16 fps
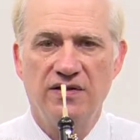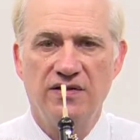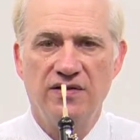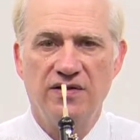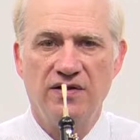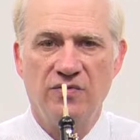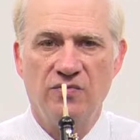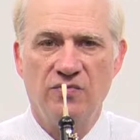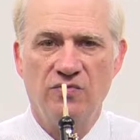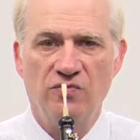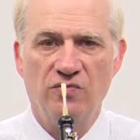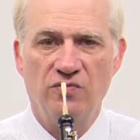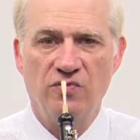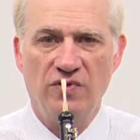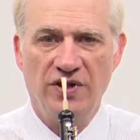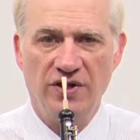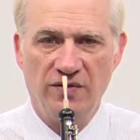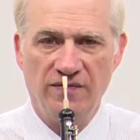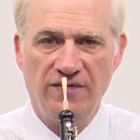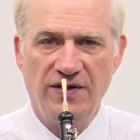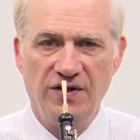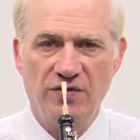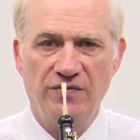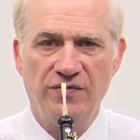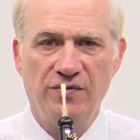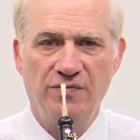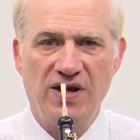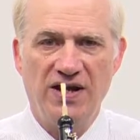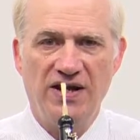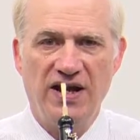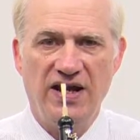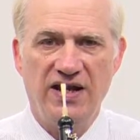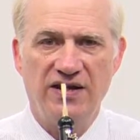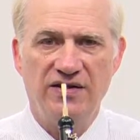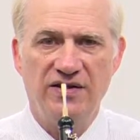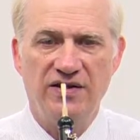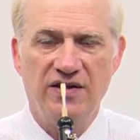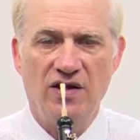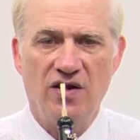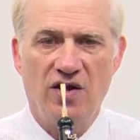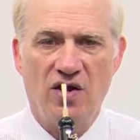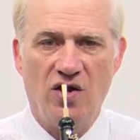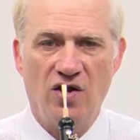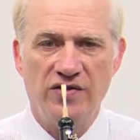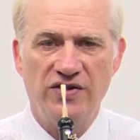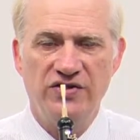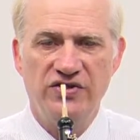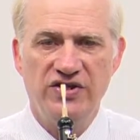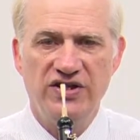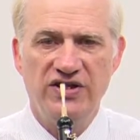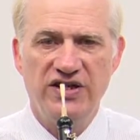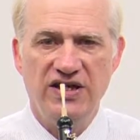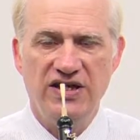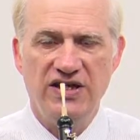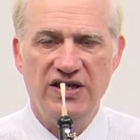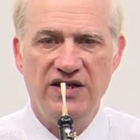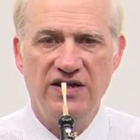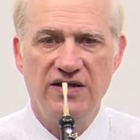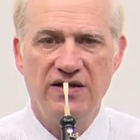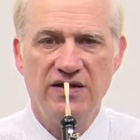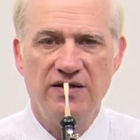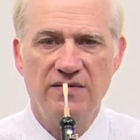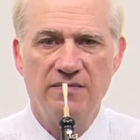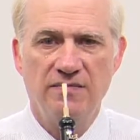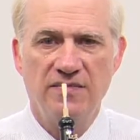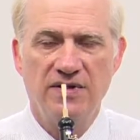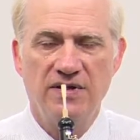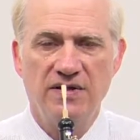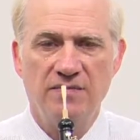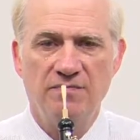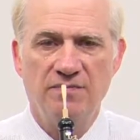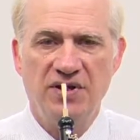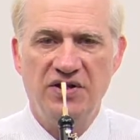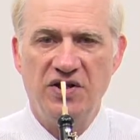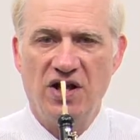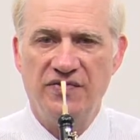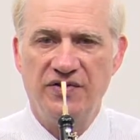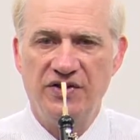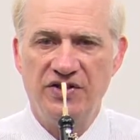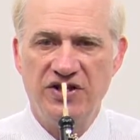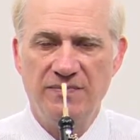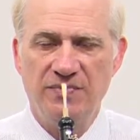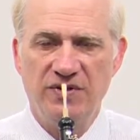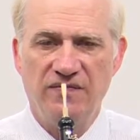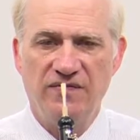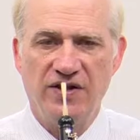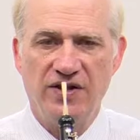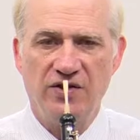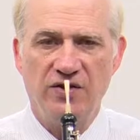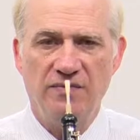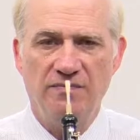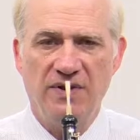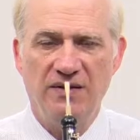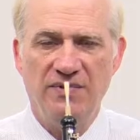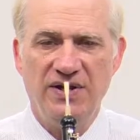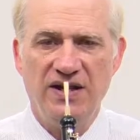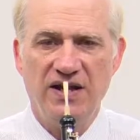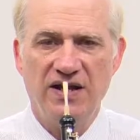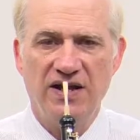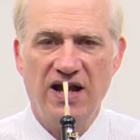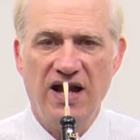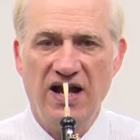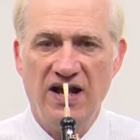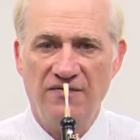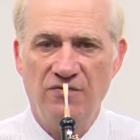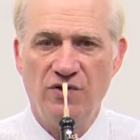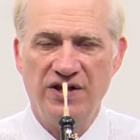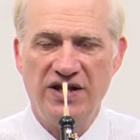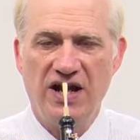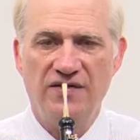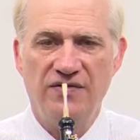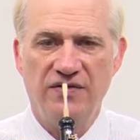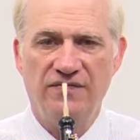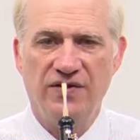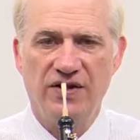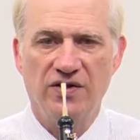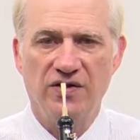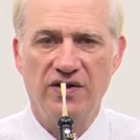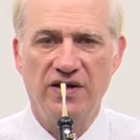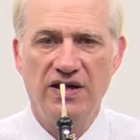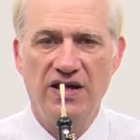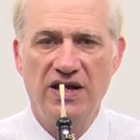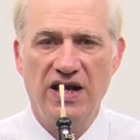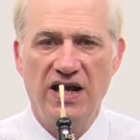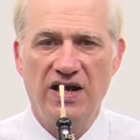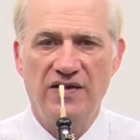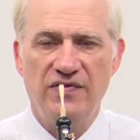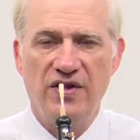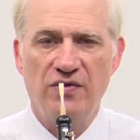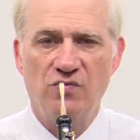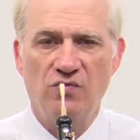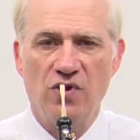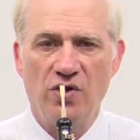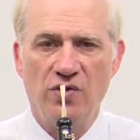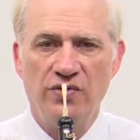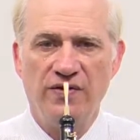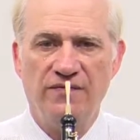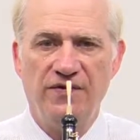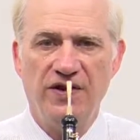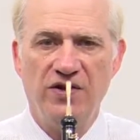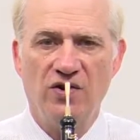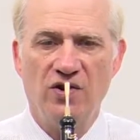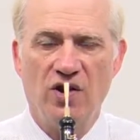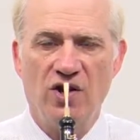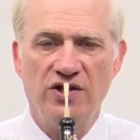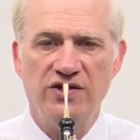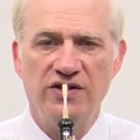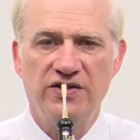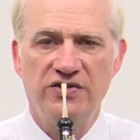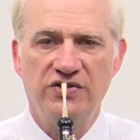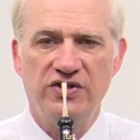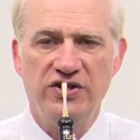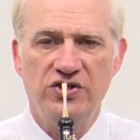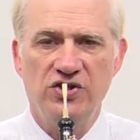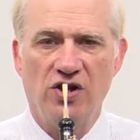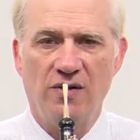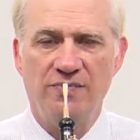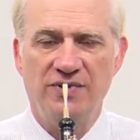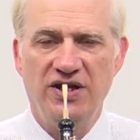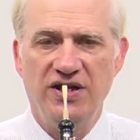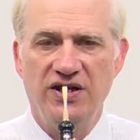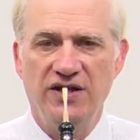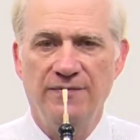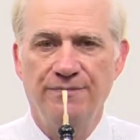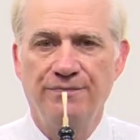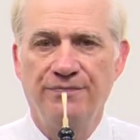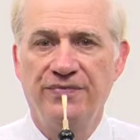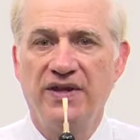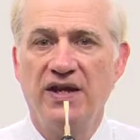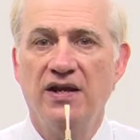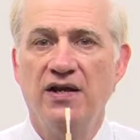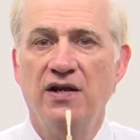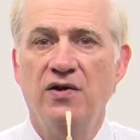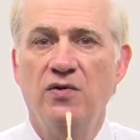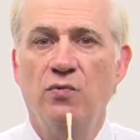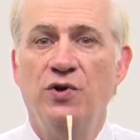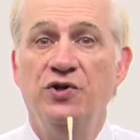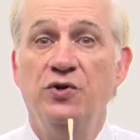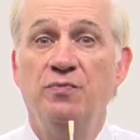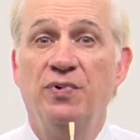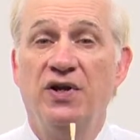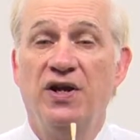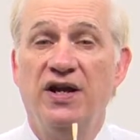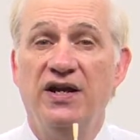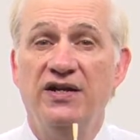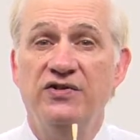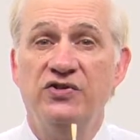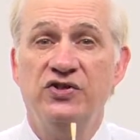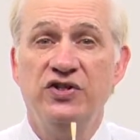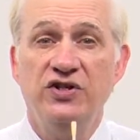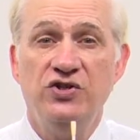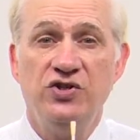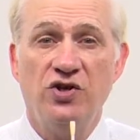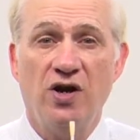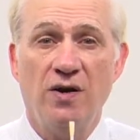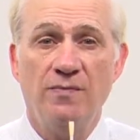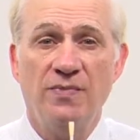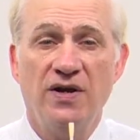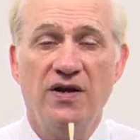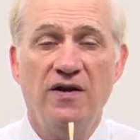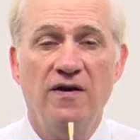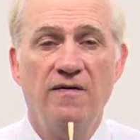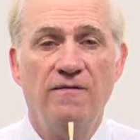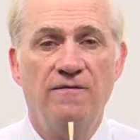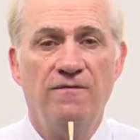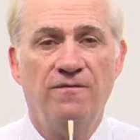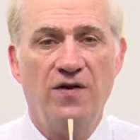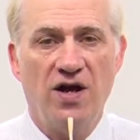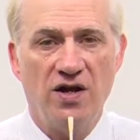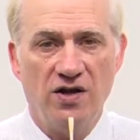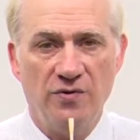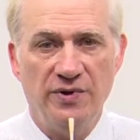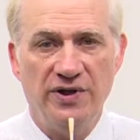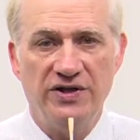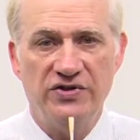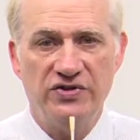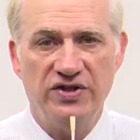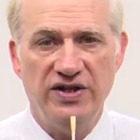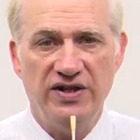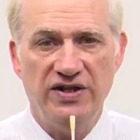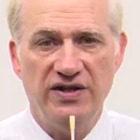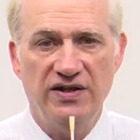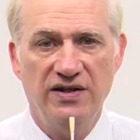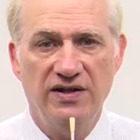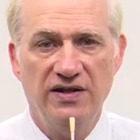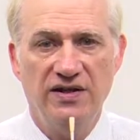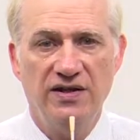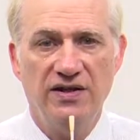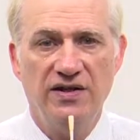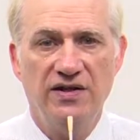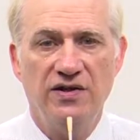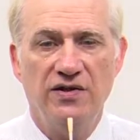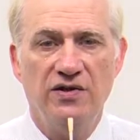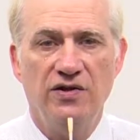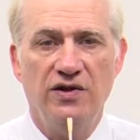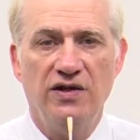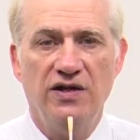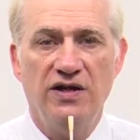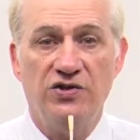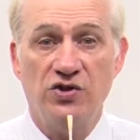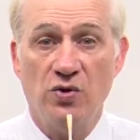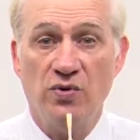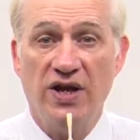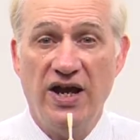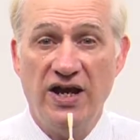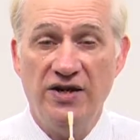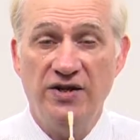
the little finger of the right hand on the C key, but not the tip of the finger, maybe halfway down the finger, and then roll the finger onto the C sharp key. When you play C sharp following C, it's okay to